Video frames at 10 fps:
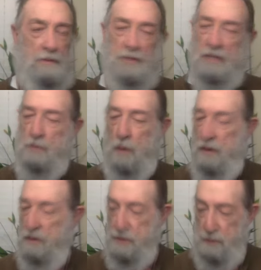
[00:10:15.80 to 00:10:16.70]
just one
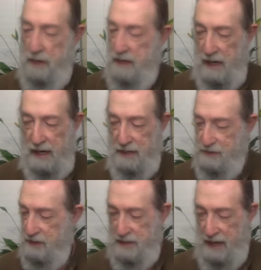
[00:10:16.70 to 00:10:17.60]
of those great
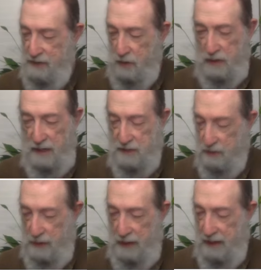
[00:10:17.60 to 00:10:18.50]
guys that has all kinds of
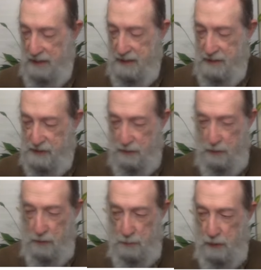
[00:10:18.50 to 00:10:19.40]
great ideas. He
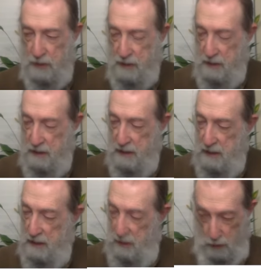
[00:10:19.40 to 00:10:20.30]
wrote a book
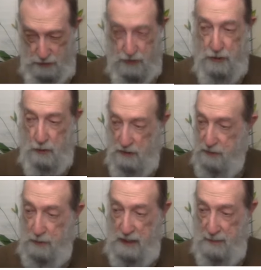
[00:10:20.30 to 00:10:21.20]
or two or
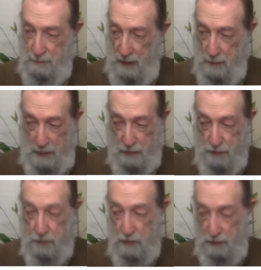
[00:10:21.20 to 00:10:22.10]
three about
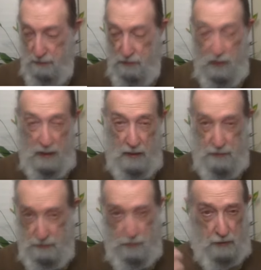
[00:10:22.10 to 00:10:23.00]
nuclear
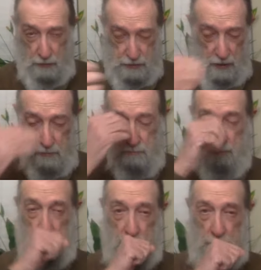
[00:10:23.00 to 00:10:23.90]
fallout and nuclear shel
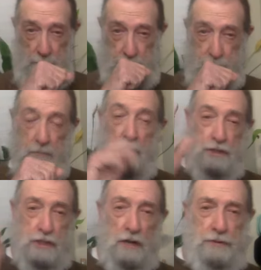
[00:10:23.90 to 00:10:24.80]

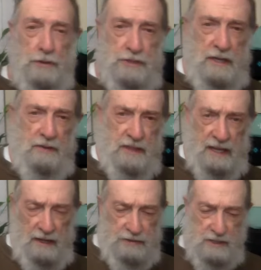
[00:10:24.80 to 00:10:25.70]
shelters and
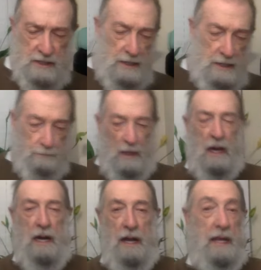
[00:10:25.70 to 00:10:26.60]
everything else.
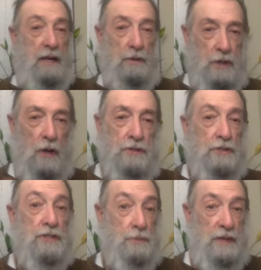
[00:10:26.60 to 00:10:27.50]
Uh, he was
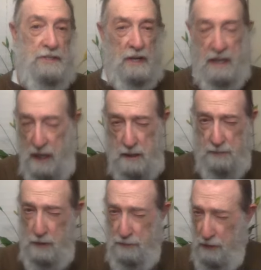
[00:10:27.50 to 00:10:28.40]
also just recently
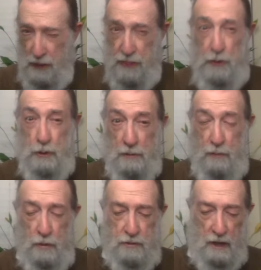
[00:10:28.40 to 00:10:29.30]
interviewed for the third or
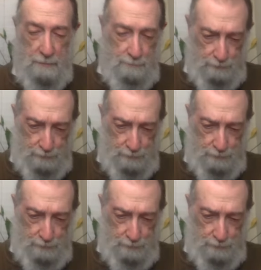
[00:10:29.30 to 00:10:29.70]
fourth time